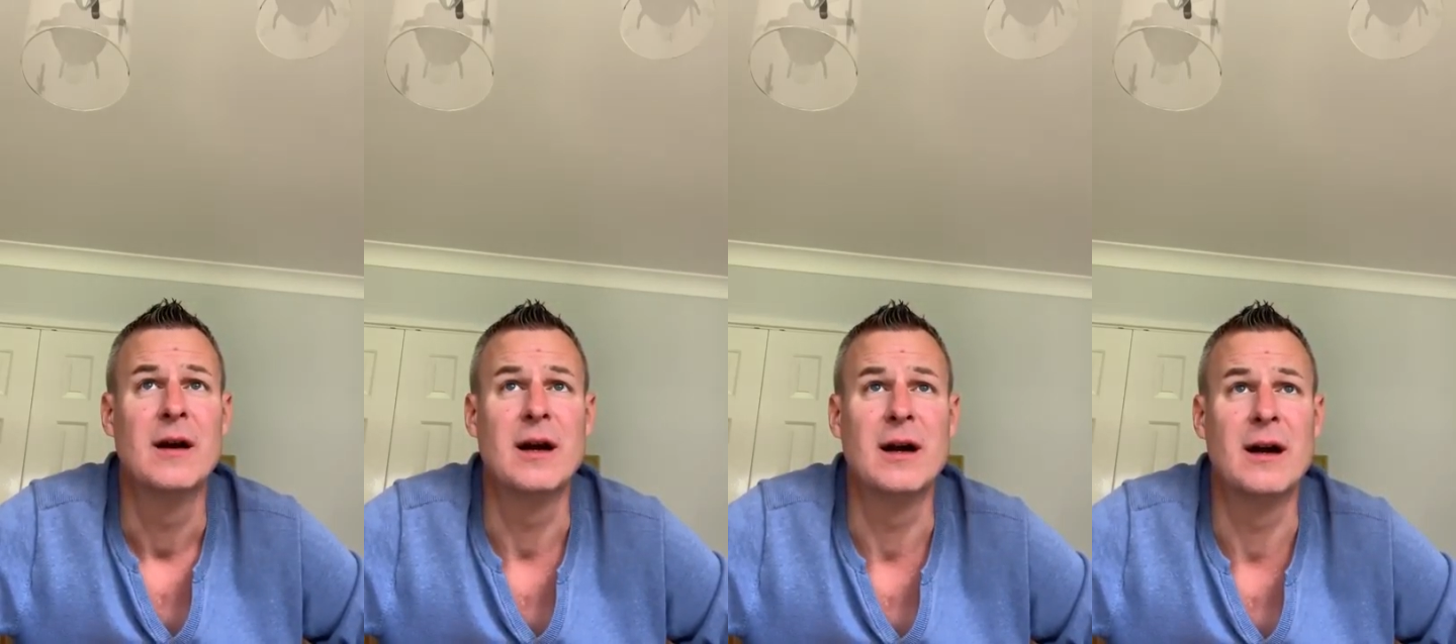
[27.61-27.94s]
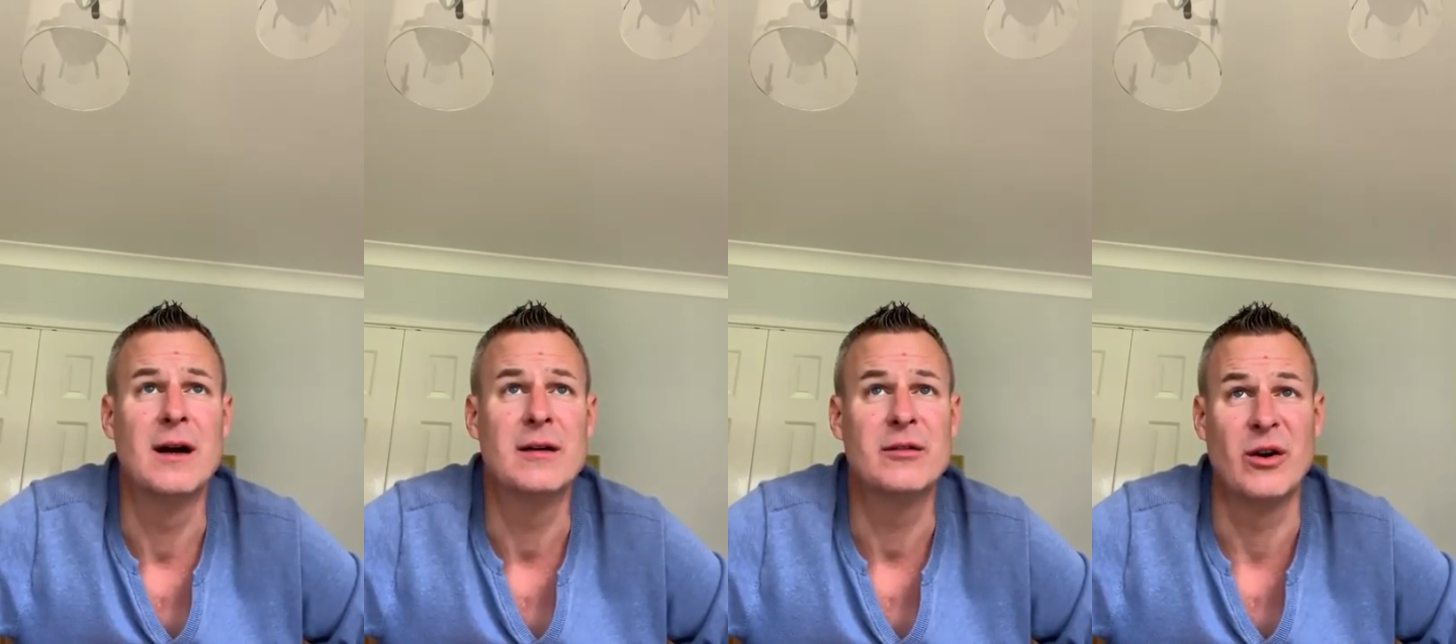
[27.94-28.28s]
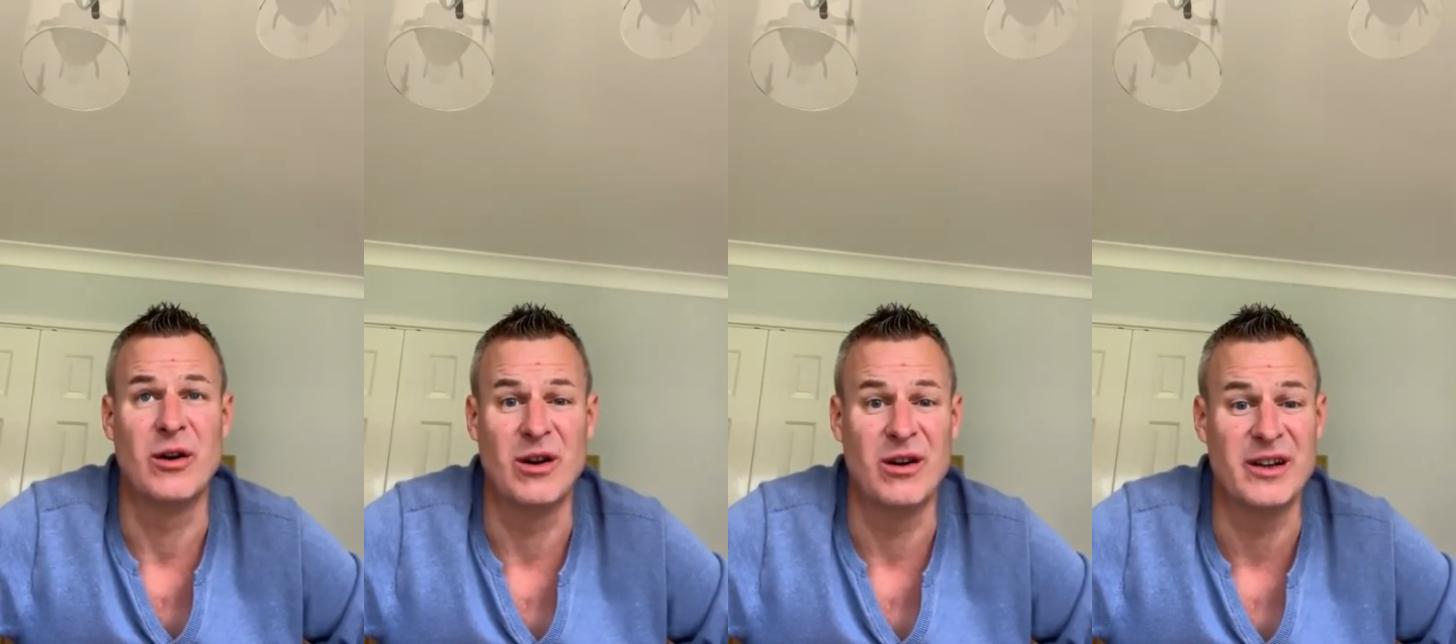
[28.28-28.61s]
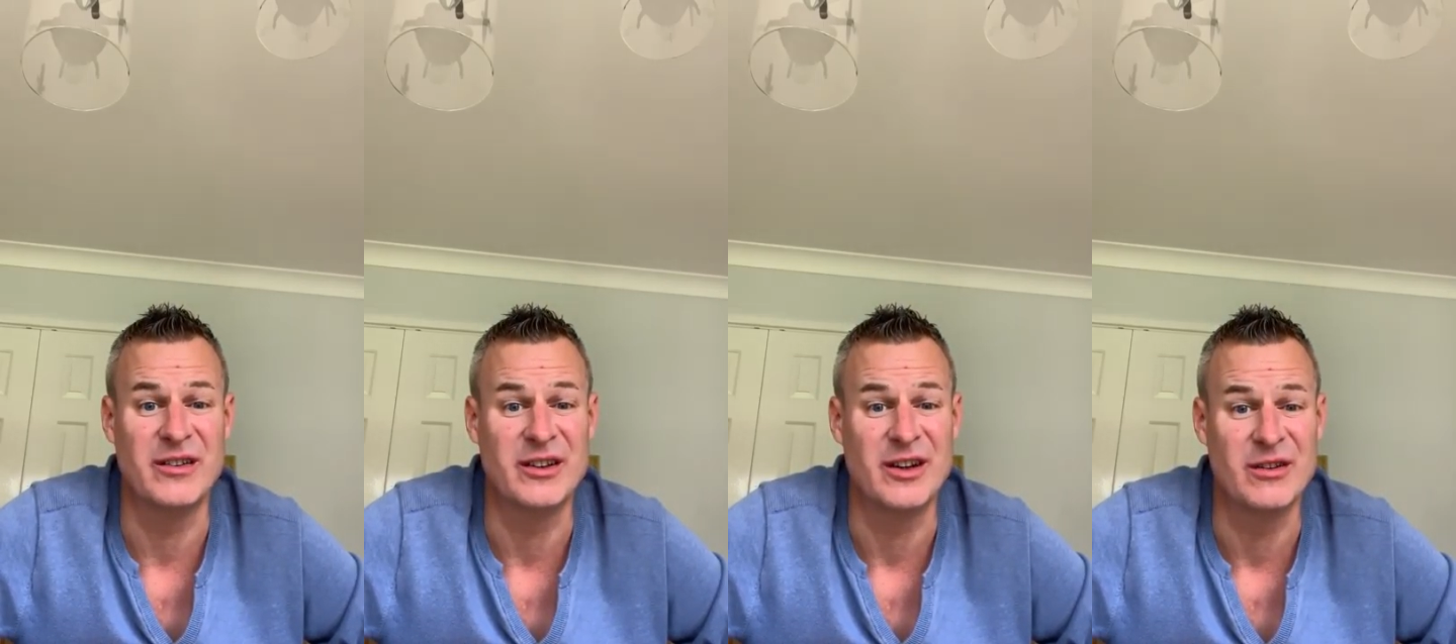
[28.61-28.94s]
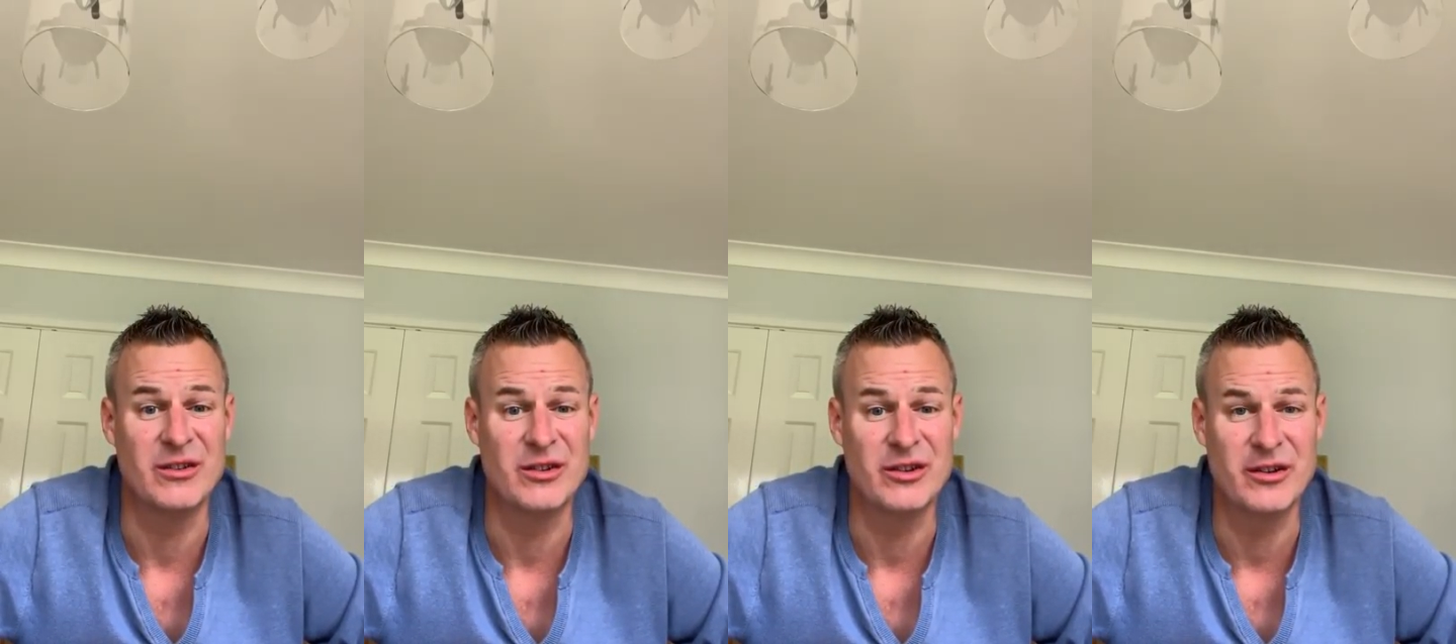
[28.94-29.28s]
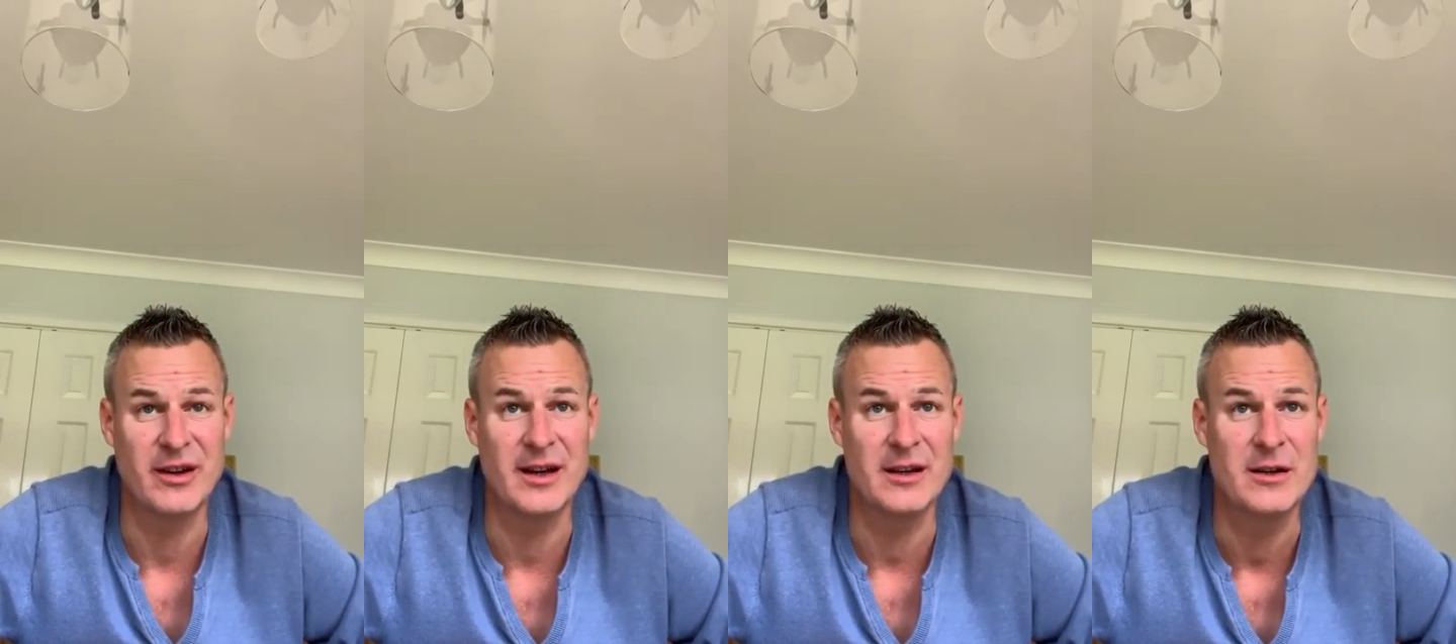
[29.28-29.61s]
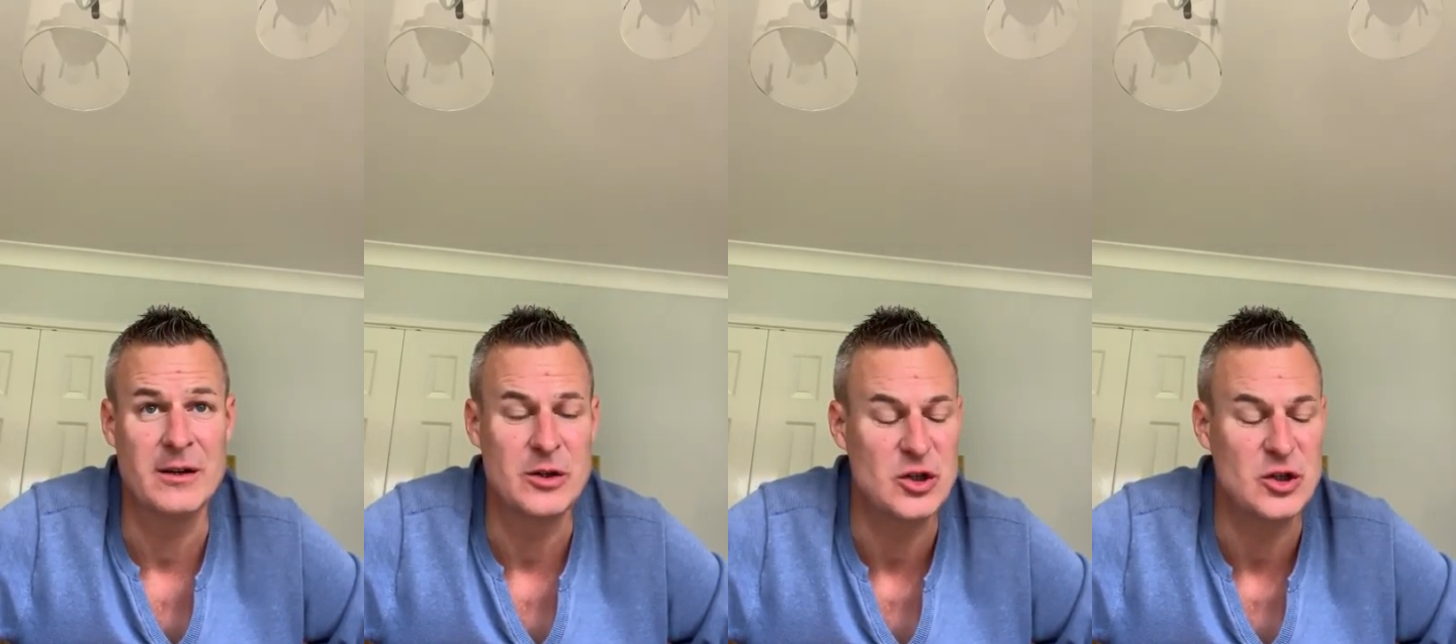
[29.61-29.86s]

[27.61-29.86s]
Uh, not a lot in the news, is there?